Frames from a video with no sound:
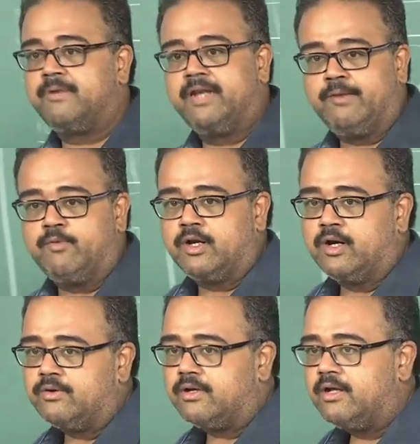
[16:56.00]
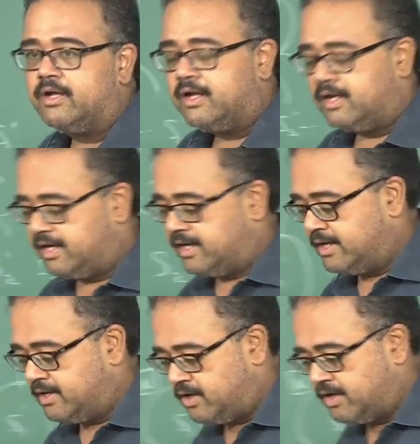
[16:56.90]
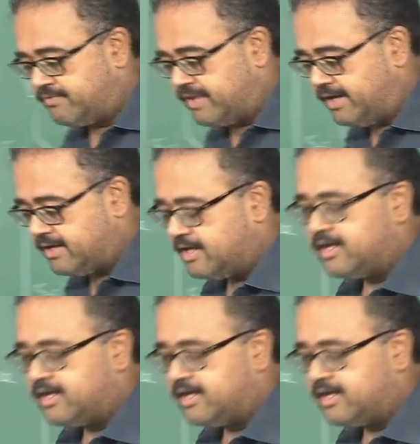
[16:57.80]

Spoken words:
and leave one out and all of that,